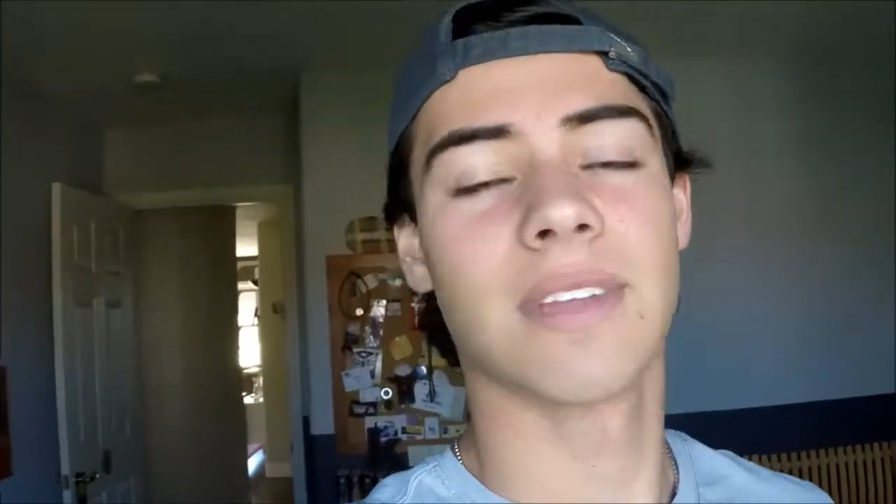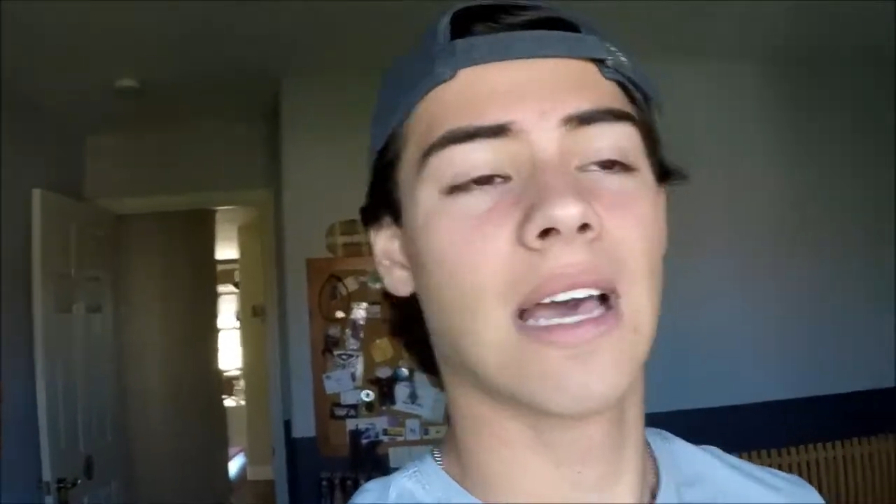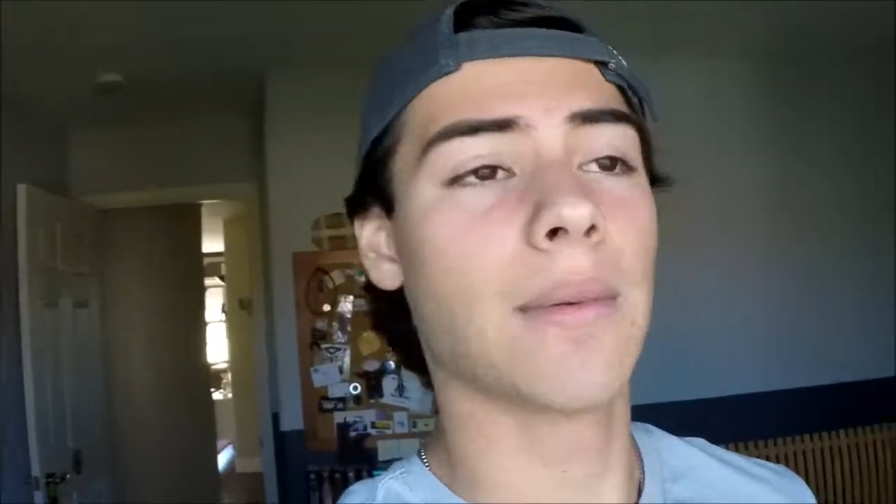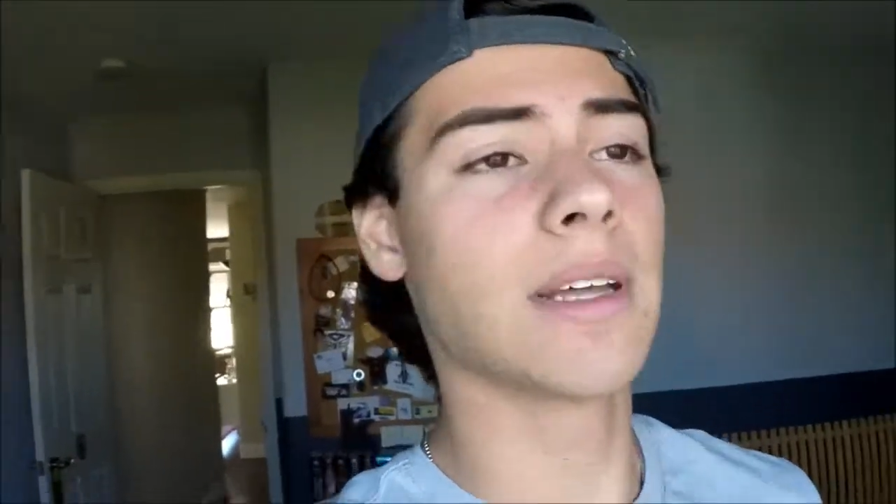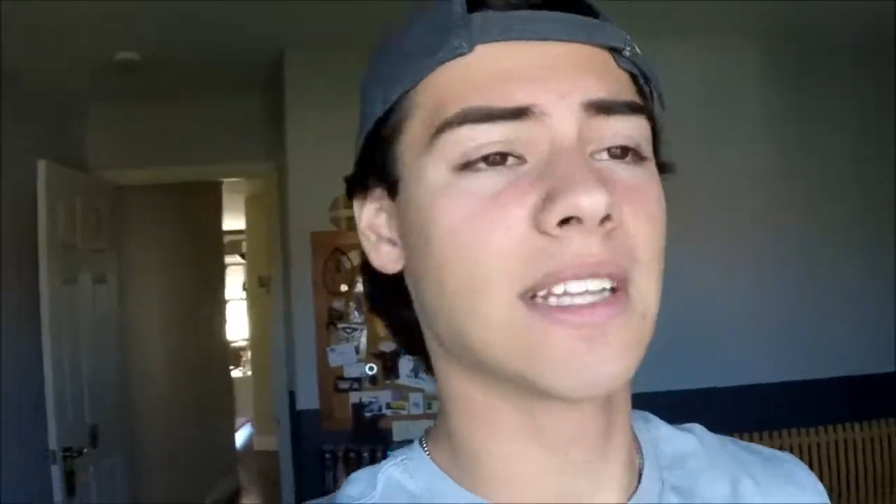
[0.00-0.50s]

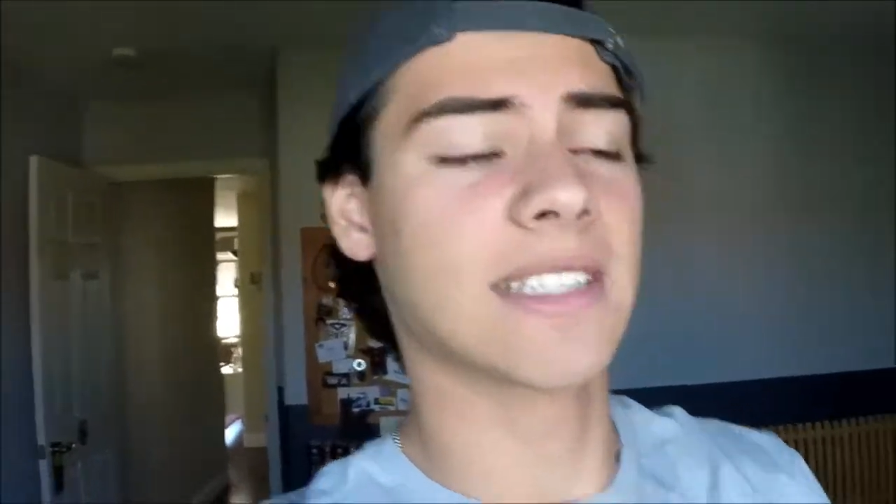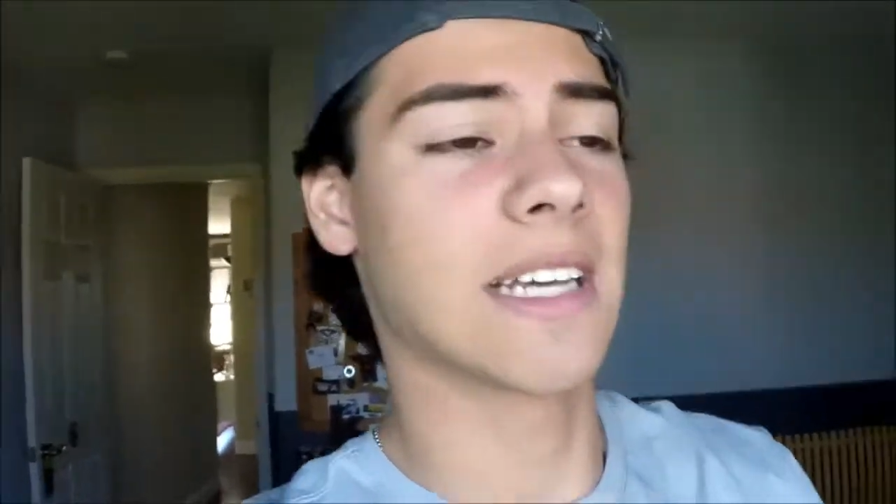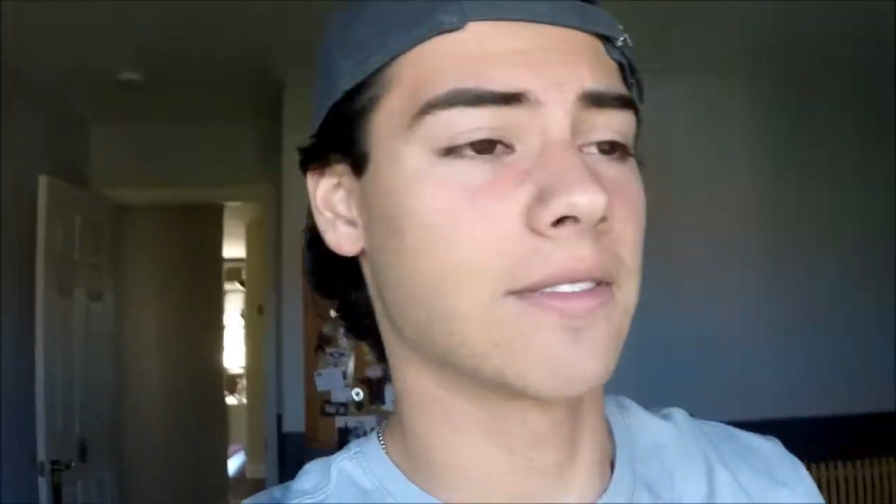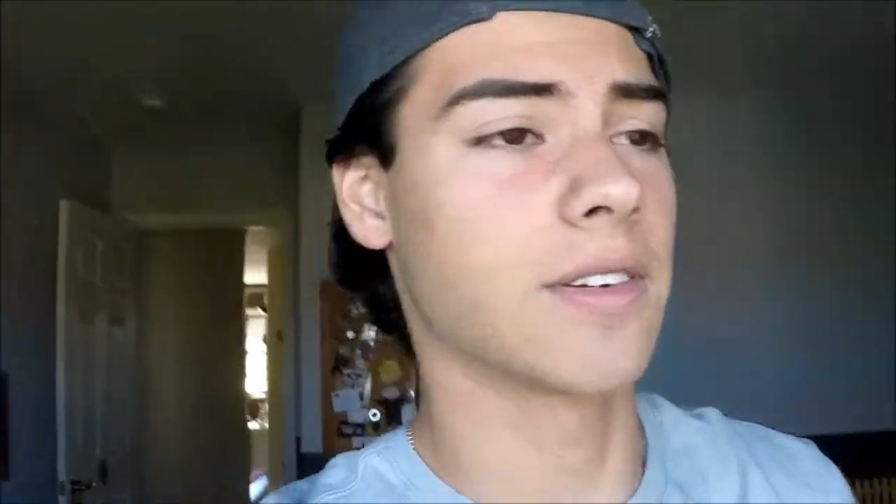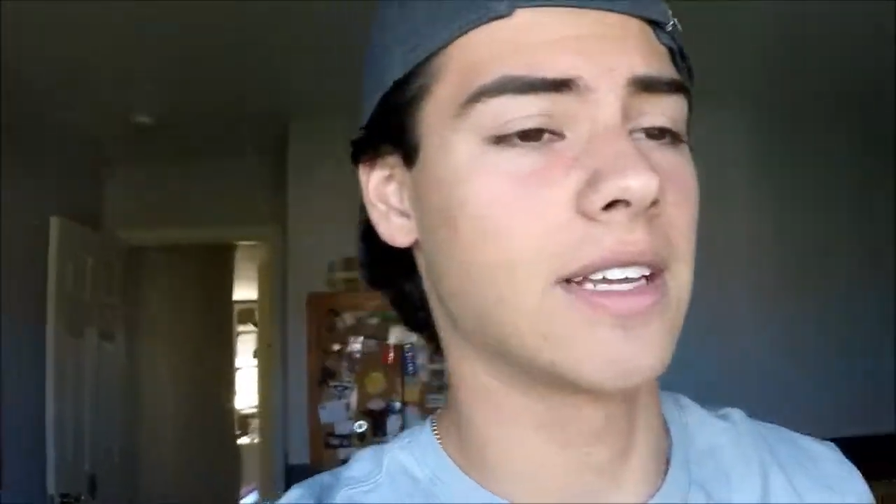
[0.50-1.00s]
I'm not that
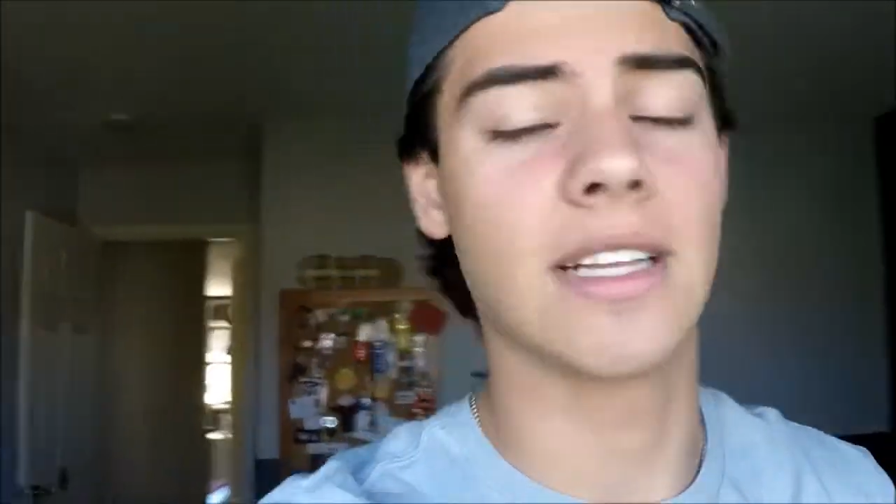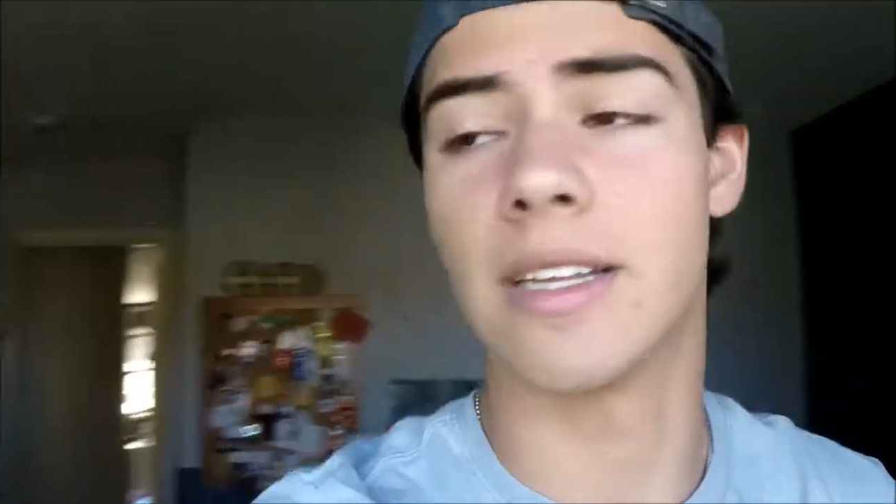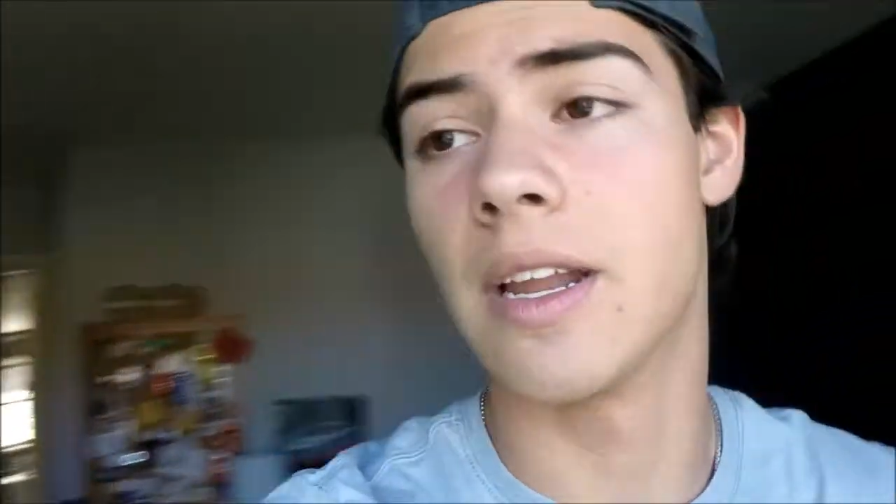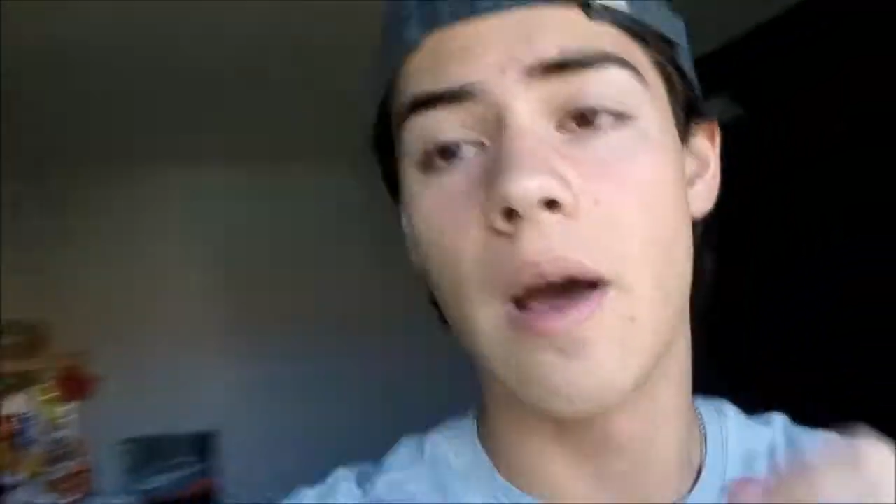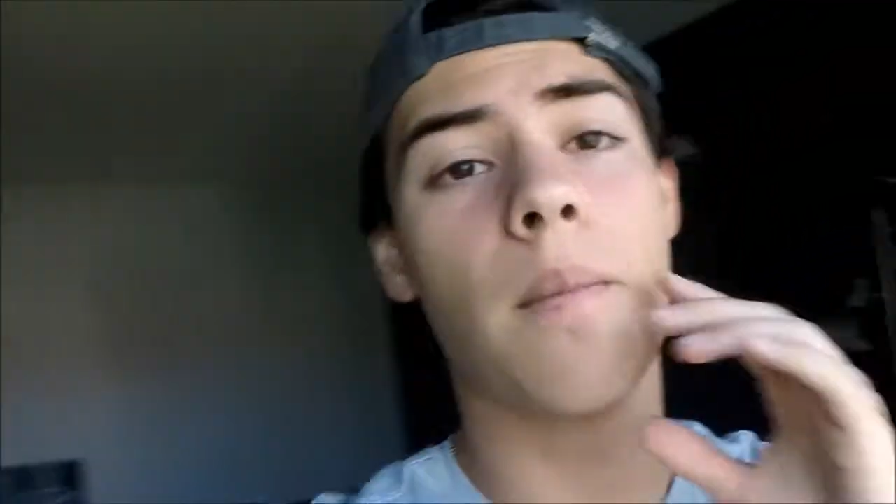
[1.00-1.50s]
excited for England.